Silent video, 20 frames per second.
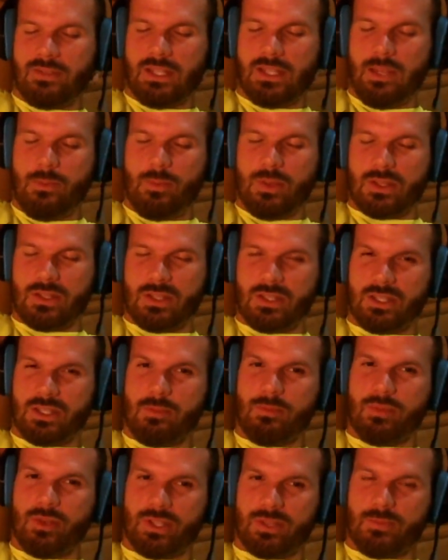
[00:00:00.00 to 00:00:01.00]
keep this as
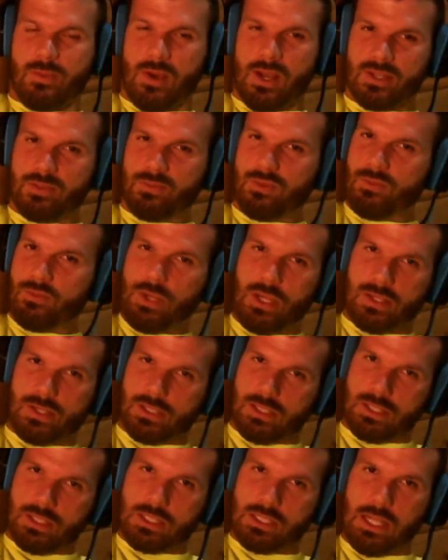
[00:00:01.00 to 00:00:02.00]
simple as possible
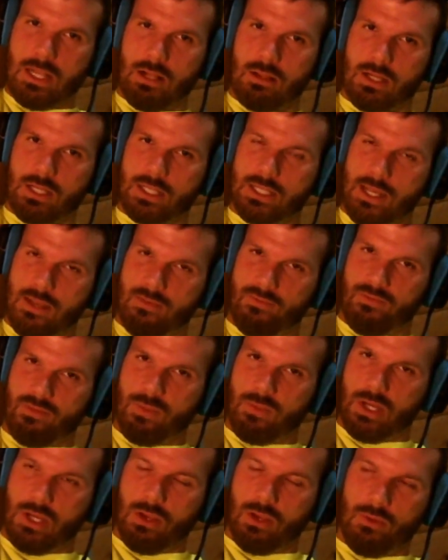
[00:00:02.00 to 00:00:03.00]
because it does take a lot of time
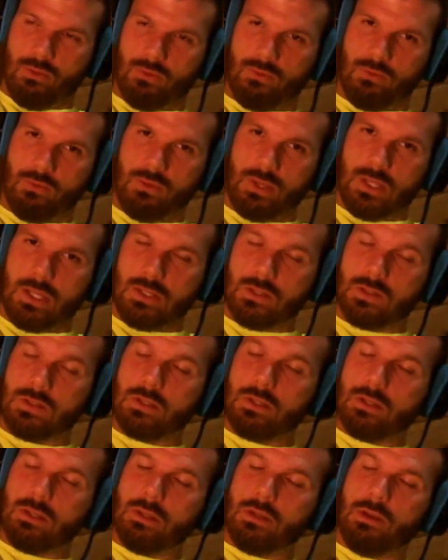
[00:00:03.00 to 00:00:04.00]
for me to go through
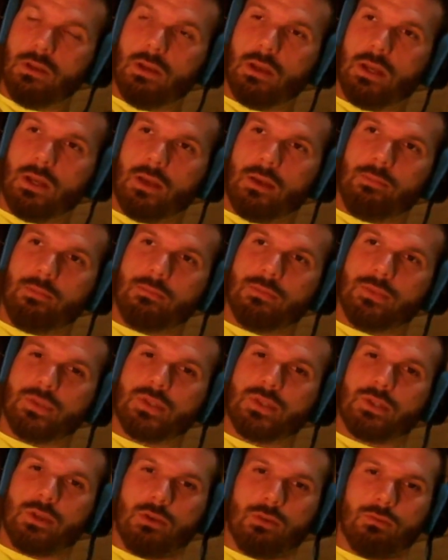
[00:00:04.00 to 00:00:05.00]
these.
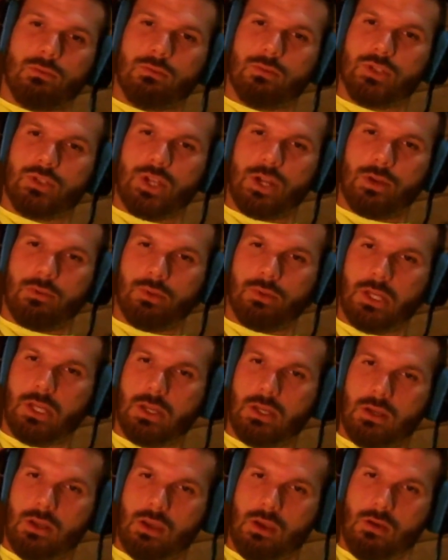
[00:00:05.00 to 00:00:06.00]
So generally
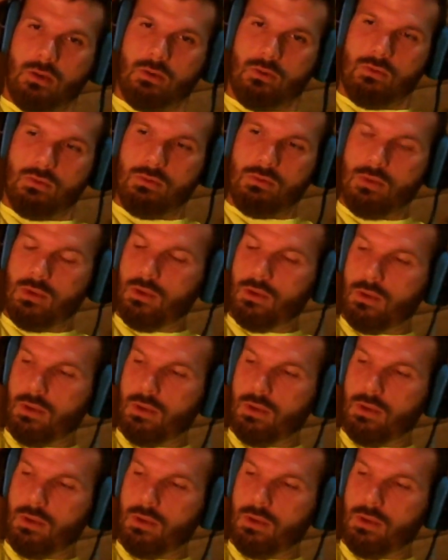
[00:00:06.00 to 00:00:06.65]
no.